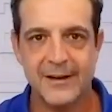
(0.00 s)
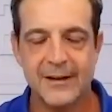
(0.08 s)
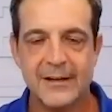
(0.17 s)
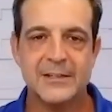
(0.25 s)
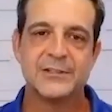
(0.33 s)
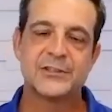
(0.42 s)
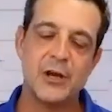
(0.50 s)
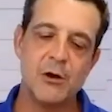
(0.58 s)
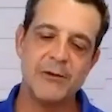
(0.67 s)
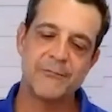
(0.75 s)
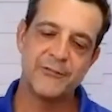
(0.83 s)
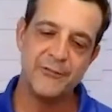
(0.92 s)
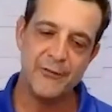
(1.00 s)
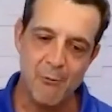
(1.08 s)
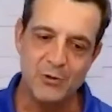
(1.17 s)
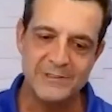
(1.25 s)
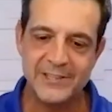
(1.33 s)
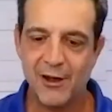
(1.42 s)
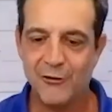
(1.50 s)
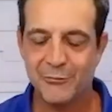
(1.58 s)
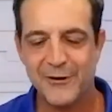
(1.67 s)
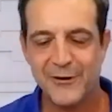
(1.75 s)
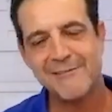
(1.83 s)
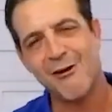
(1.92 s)
So if someone tells me
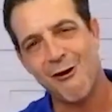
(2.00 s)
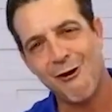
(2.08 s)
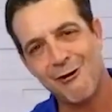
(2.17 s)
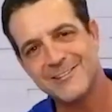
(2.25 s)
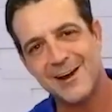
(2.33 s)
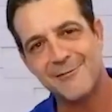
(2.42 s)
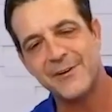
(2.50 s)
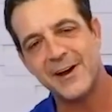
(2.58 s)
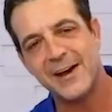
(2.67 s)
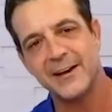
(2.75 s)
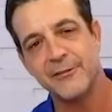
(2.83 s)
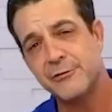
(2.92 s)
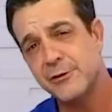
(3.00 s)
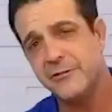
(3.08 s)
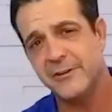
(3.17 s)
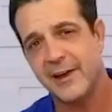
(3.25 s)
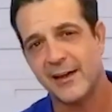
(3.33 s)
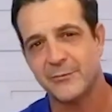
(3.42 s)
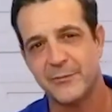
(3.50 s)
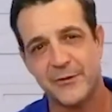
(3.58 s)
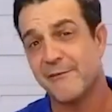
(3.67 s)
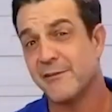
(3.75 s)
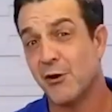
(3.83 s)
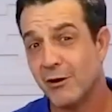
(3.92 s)
they're having a hard time finding enthusiasm, they're
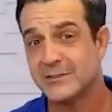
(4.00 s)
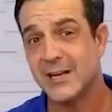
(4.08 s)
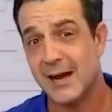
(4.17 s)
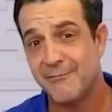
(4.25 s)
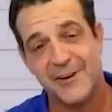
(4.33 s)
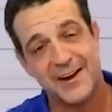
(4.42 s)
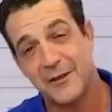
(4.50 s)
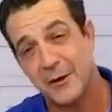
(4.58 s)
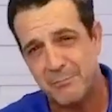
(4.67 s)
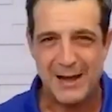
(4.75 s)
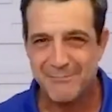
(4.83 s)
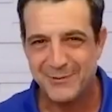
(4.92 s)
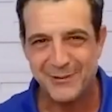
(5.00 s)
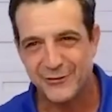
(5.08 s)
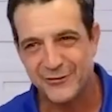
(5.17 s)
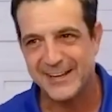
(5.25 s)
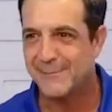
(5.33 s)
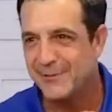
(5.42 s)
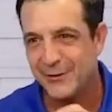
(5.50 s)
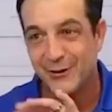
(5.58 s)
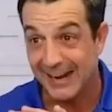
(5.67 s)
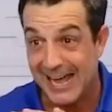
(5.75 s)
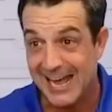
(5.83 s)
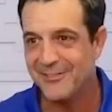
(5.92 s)
having a hard time finding their pep and their step and their
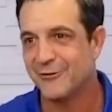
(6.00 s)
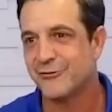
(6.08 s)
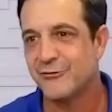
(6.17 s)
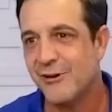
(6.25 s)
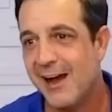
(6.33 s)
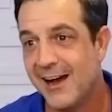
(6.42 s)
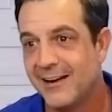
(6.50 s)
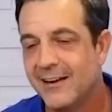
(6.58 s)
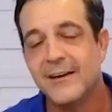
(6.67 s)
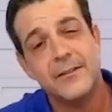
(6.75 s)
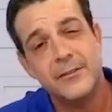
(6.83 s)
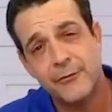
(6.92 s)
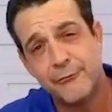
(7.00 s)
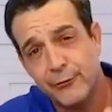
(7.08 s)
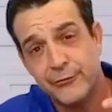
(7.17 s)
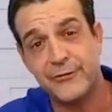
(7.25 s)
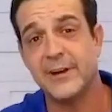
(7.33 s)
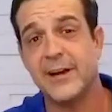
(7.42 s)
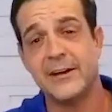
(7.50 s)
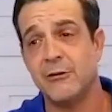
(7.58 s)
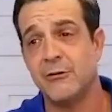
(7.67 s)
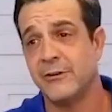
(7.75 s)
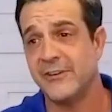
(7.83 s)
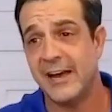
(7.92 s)
glide and their stride, the first thing I
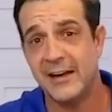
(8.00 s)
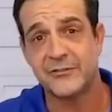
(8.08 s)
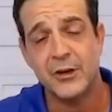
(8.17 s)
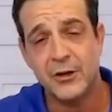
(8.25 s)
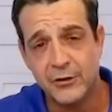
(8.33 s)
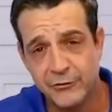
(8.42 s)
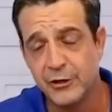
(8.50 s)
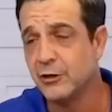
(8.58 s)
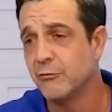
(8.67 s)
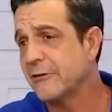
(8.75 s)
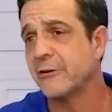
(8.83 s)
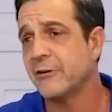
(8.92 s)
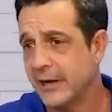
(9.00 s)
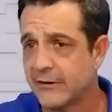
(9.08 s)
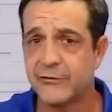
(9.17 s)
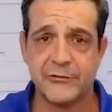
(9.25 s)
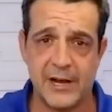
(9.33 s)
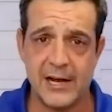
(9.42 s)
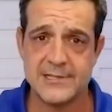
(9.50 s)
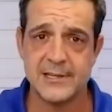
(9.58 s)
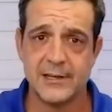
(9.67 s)
do is ask, do you regularly exercise?